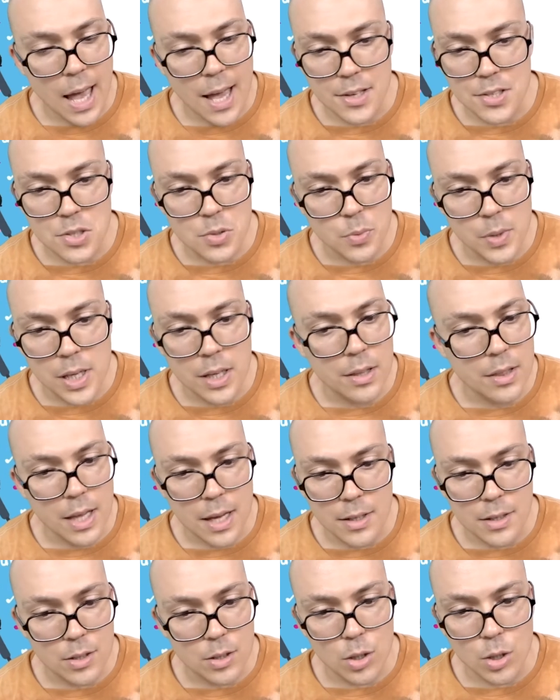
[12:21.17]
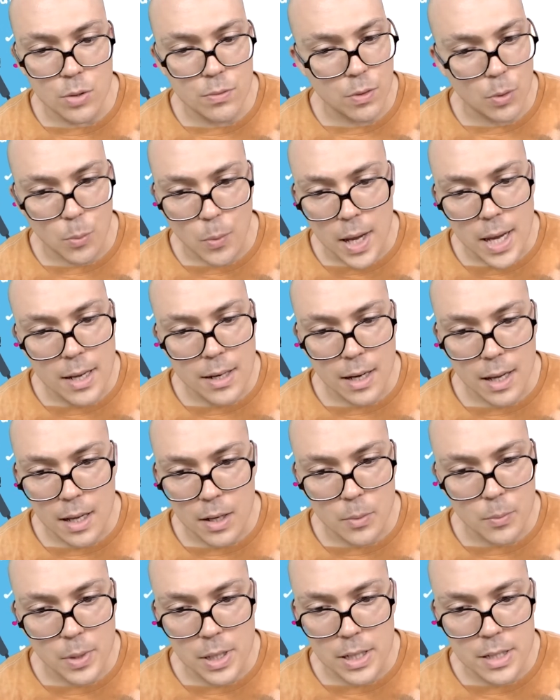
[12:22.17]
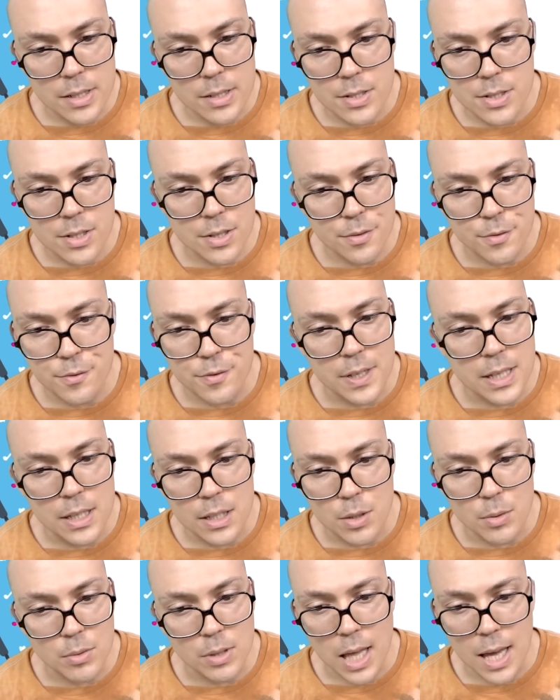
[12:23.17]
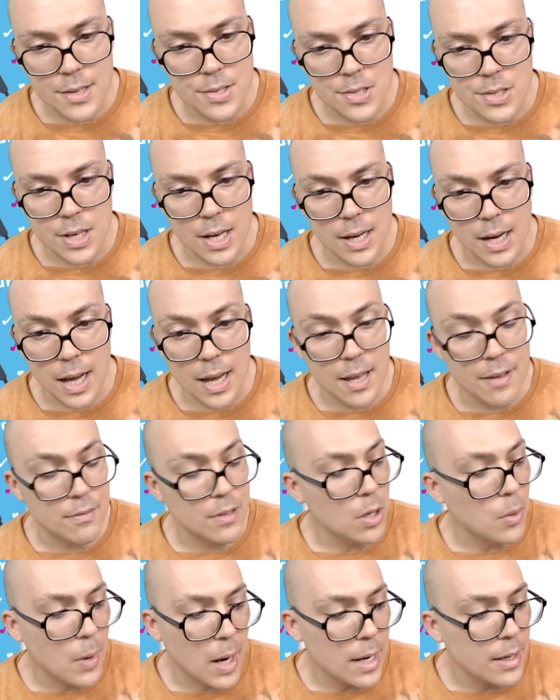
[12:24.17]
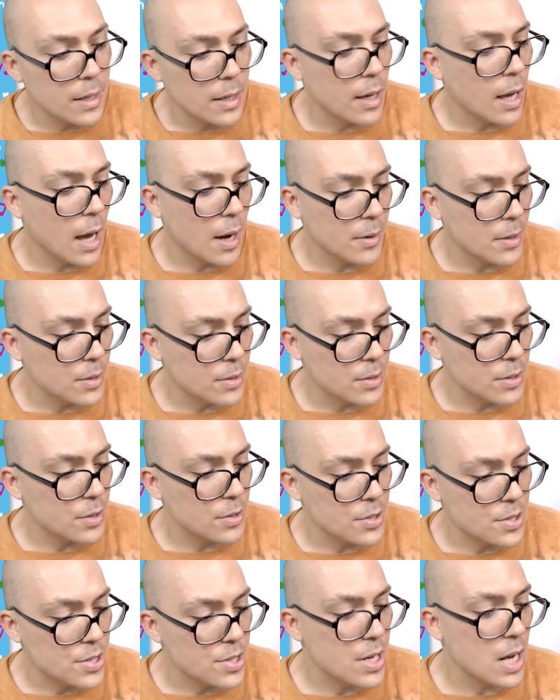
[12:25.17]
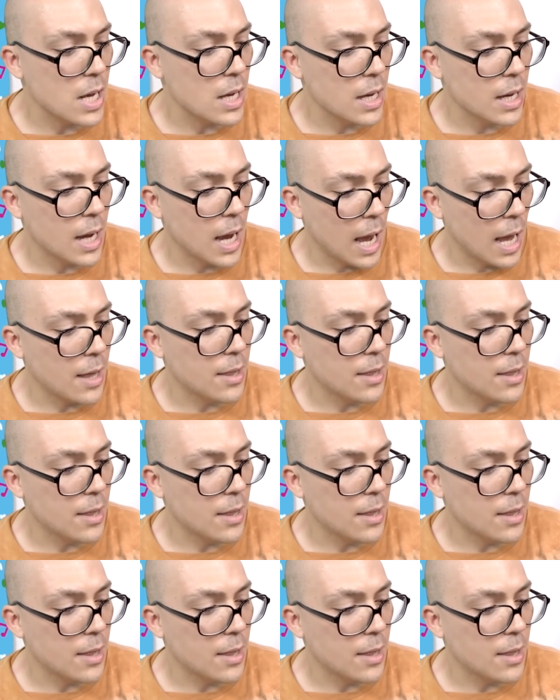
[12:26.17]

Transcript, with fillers: last week that you're overweight and we need to feed you less, and I have no idea how you're, you're staying